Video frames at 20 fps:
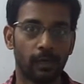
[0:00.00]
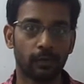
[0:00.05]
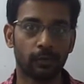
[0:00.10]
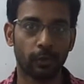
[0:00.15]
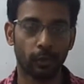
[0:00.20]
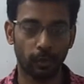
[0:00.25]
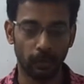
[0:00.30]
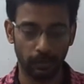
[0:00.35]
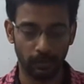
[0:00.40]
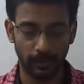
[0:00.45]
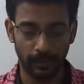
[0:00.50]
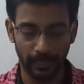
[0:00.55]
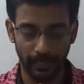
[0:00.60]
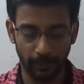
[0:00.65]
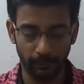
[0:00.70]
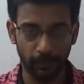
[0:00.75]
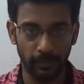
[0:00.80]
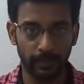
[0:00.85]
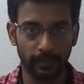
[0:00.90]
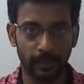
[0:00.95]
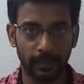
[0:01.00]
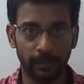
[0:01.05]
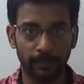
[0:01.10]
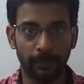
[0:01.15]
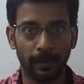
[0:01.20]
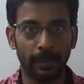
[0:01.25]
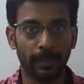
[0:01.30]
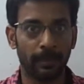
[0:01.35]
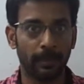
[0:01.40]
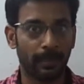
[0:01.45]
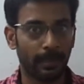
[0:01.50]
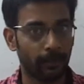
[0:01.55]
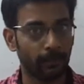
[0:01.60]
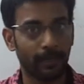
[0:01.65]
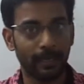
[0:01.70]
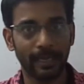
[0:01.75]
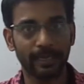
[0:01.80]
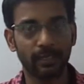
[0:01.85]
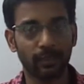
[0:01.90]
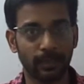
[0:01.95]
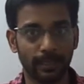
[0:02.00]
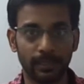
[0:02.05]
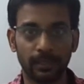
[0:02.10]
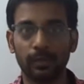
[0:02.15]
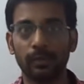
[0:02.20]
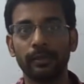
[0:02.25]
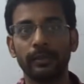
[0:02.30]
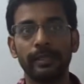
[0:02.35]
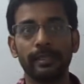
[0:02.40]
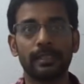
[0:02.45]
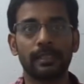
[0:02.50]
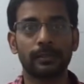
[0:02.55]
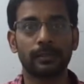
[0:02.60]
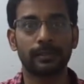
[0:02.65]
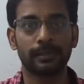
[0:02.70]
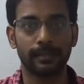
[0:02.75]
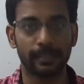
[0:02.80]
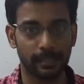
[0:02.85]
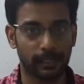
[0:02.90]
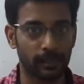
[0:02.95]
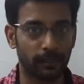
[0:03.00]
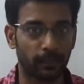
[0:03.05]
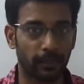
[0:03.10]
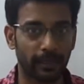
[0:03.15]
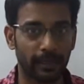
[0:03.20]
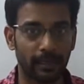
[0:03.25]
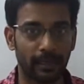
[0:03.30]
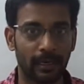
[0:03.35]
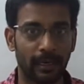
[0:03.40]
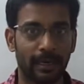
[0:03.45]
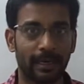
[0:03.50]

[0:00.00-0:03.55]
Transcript: So I would like to conclude this testimonial.